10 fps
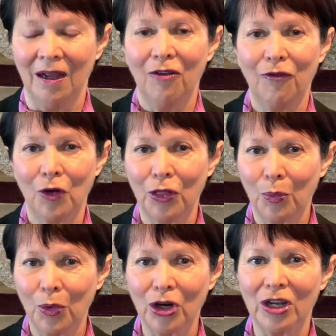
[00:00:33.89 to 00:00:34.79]
for the
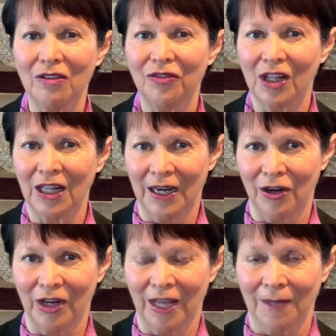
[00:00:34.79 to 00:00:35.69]
work of
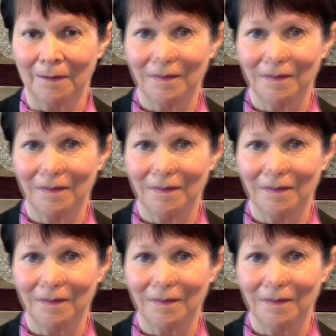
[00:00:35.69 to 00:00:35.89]
clarity,